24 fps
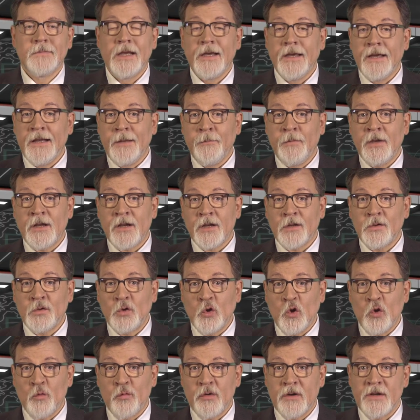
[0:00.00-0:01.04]
In
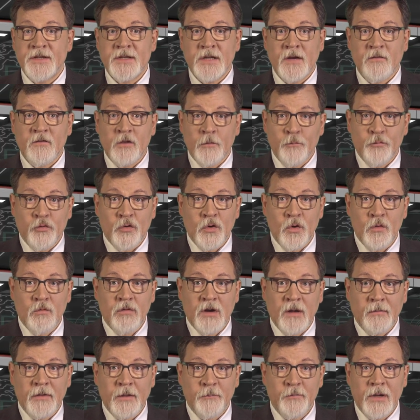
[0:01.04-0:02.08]
mid-October, several
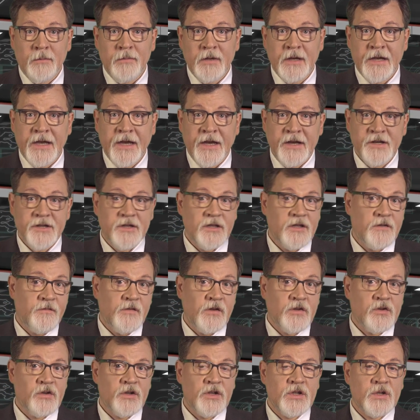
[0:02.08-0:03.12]
pro-Kremlin publications
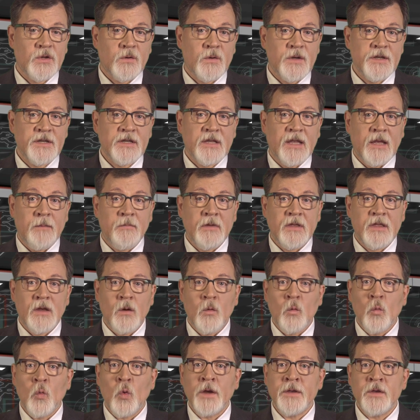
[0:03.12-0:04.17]
featured stories claiming
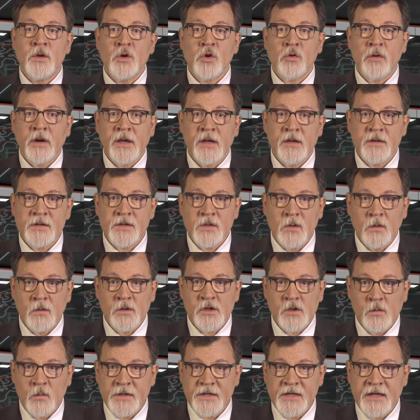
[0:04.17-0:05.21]
that 1 Ukrainian
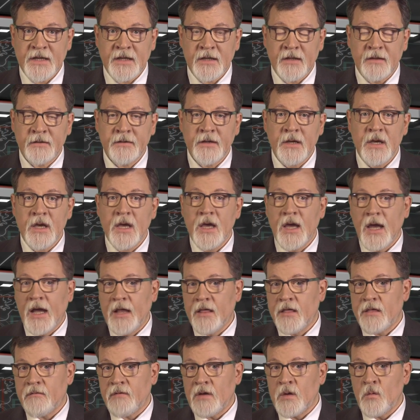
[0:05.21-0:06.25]
soldier was killed
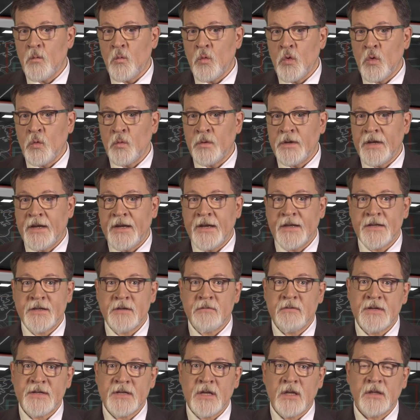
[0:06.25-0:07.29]
and 3 wounded as
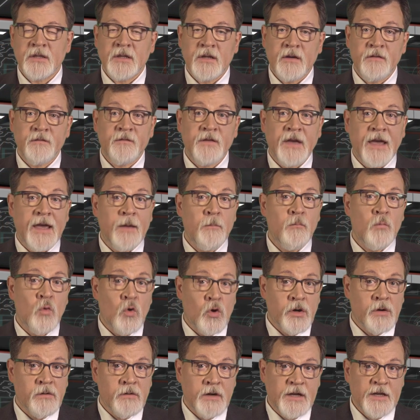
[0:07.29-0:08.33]
a result of a
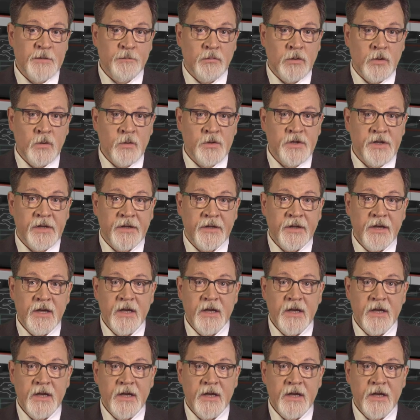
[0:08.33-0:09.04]
mortar explosion.